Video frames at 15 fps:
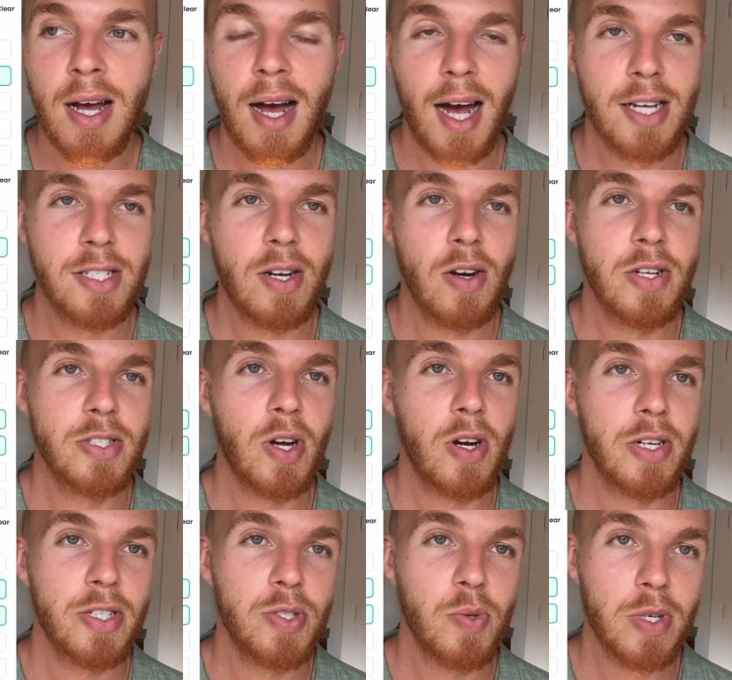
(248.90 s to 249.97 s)
I started
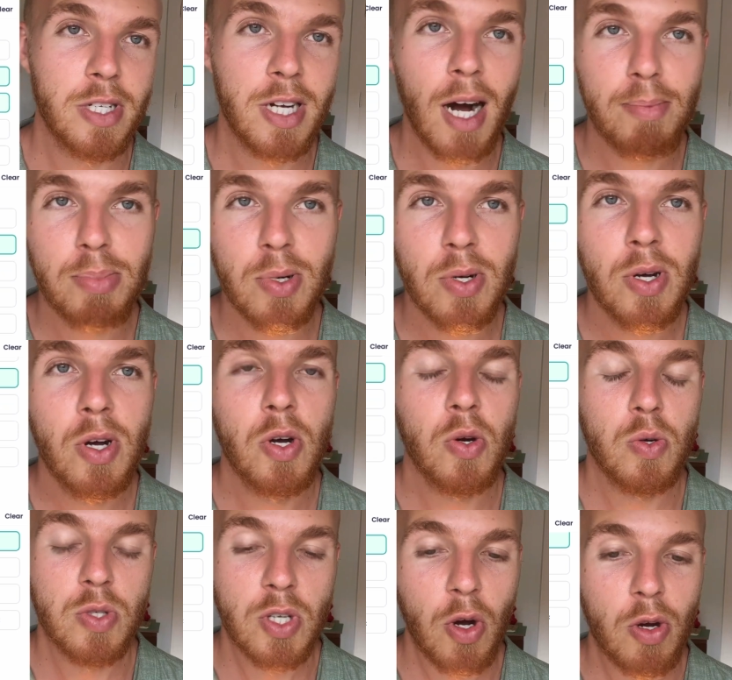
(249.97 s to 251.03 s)
talking to a couple
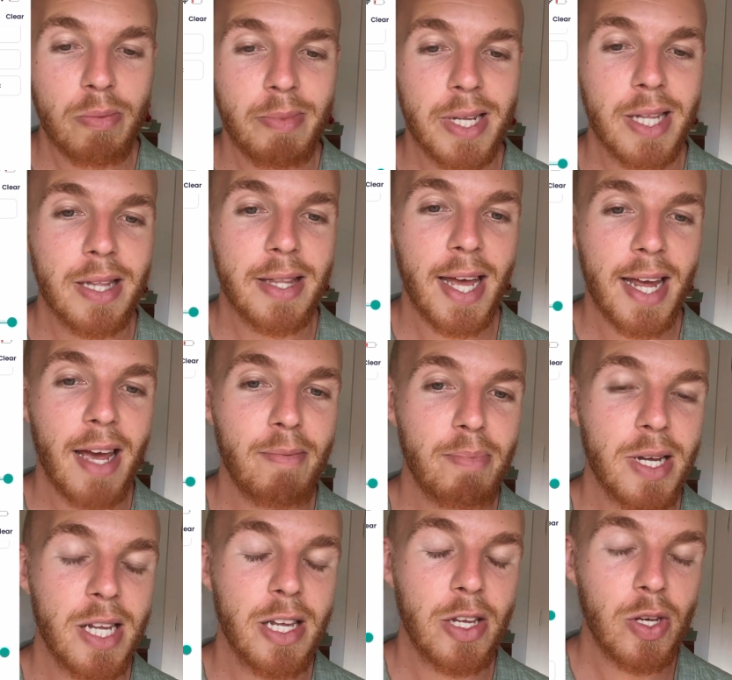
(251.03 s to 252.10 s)
who told me that they have
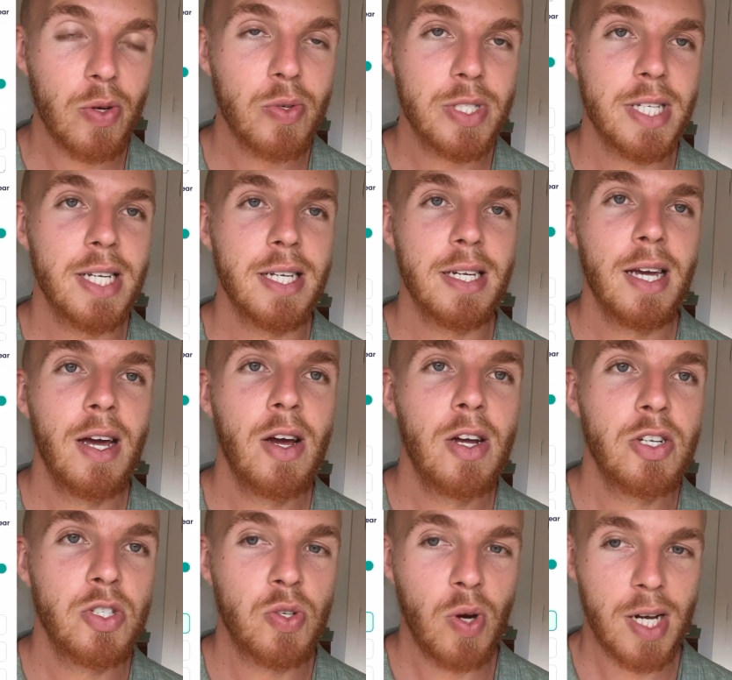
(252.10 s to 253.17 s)
been using
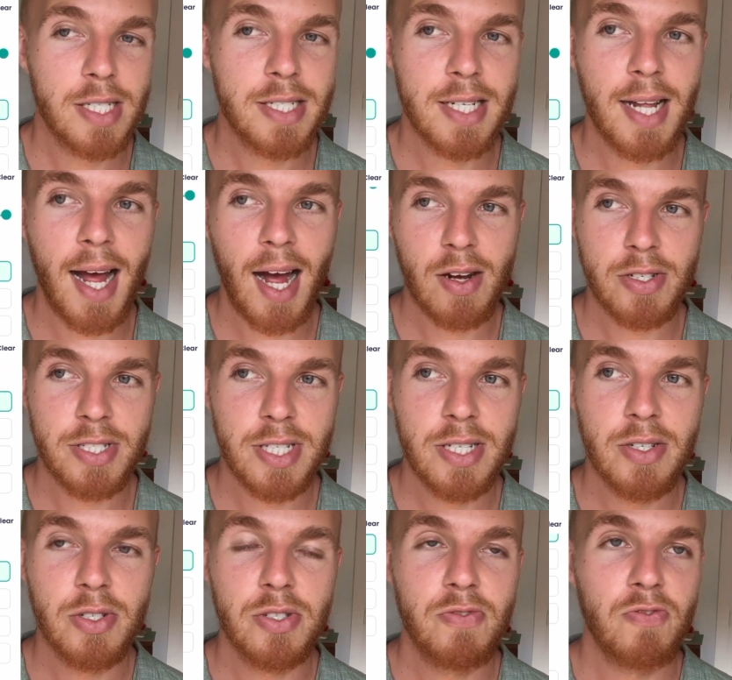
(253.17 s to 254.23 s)
Trusted House
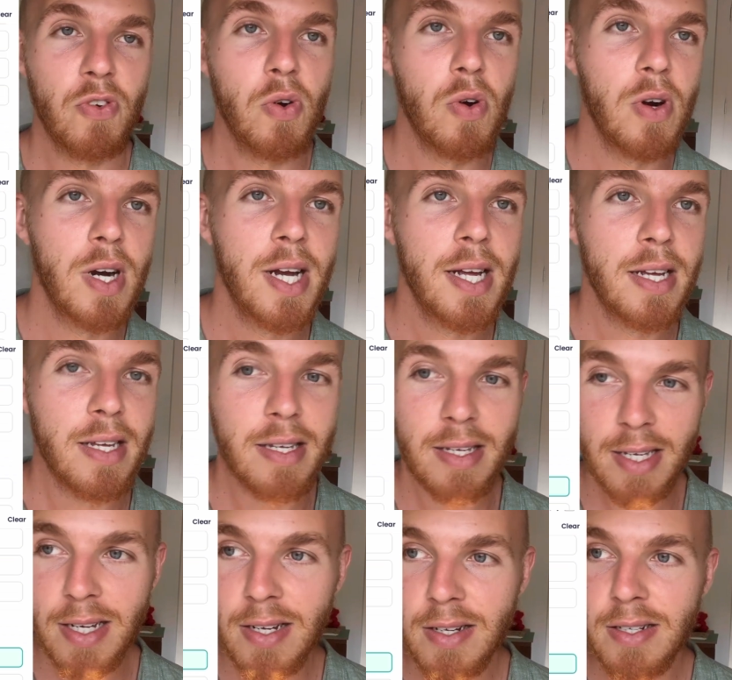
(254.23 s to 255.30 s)
Sitters for
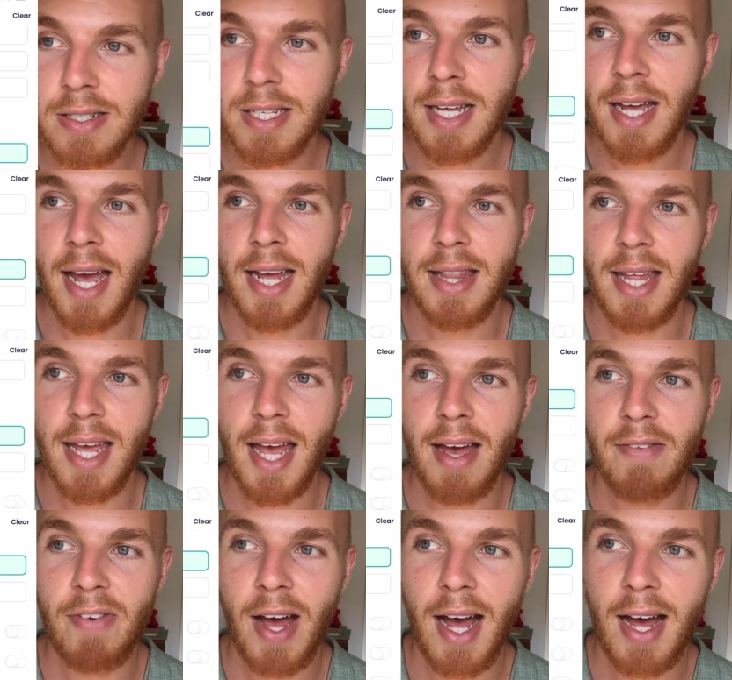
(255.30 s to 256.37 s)
years, and they
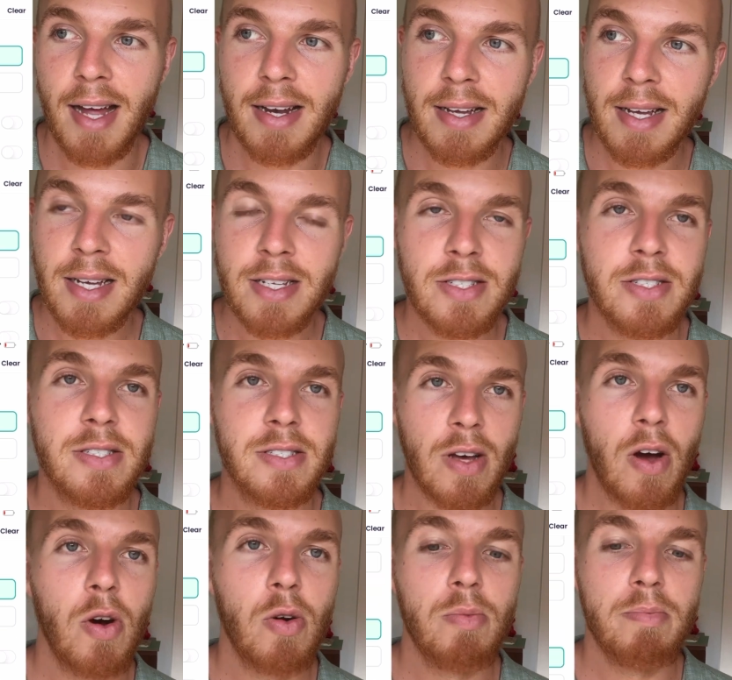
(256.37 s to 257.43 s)
have had
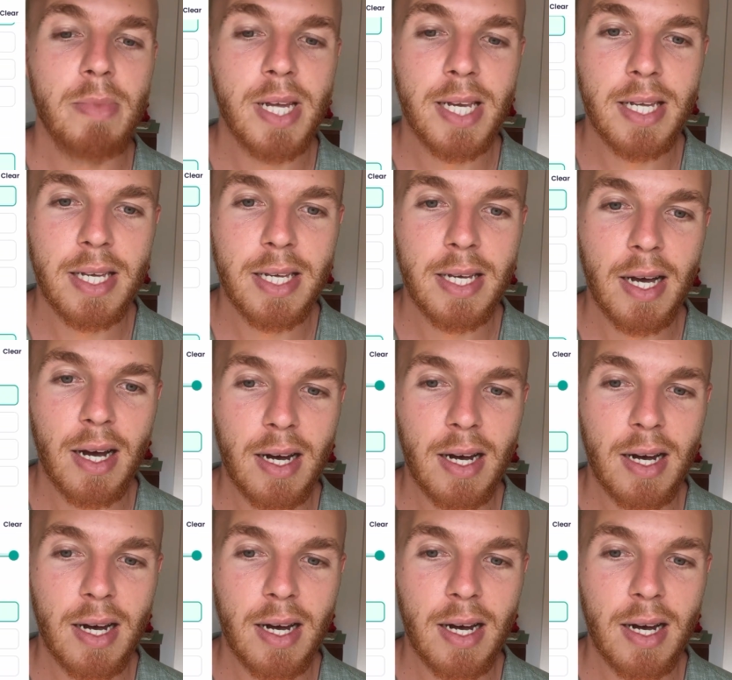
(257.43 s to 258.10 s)
so many